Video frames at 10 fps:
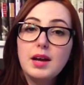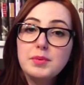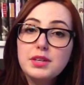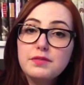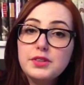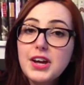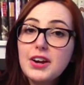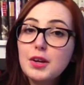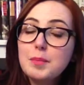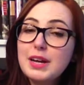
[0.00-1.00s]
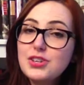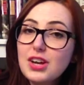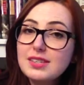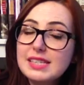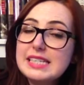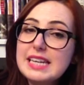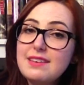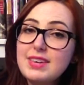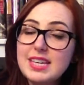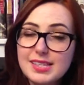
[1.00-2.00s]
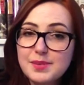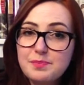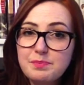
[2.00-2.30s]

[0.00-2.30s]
A Beautiful Dark by Jocelyn Davies.